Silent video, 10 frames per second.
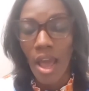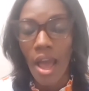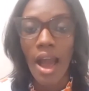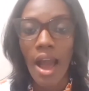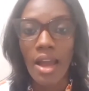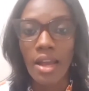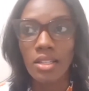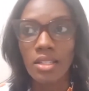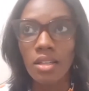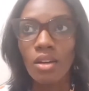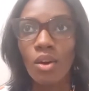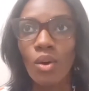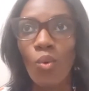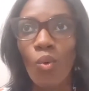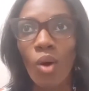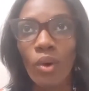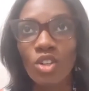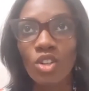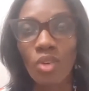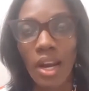And what we're
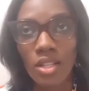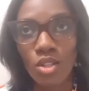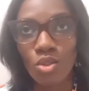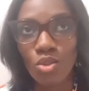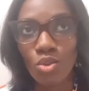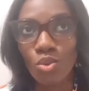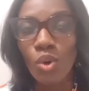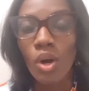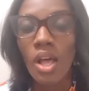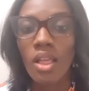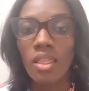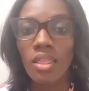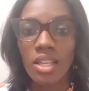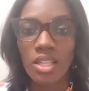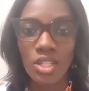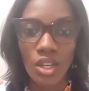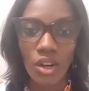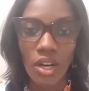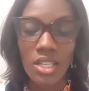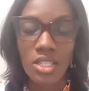trying to do this year
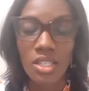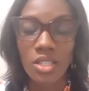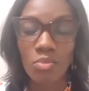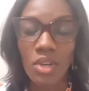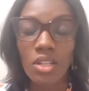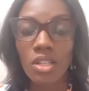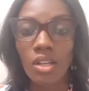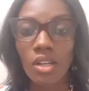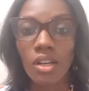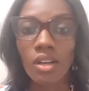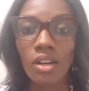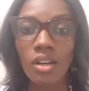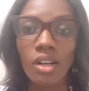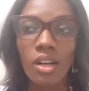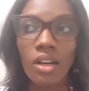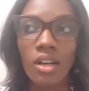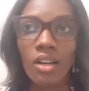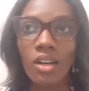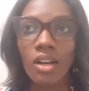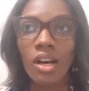is to speak to
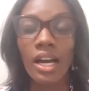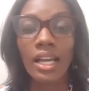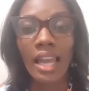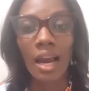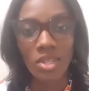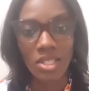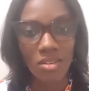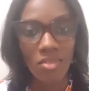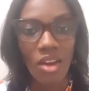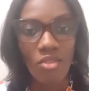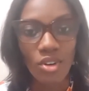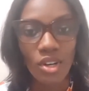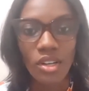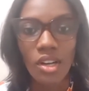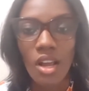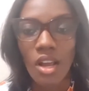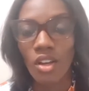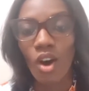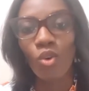a collaborative effort, not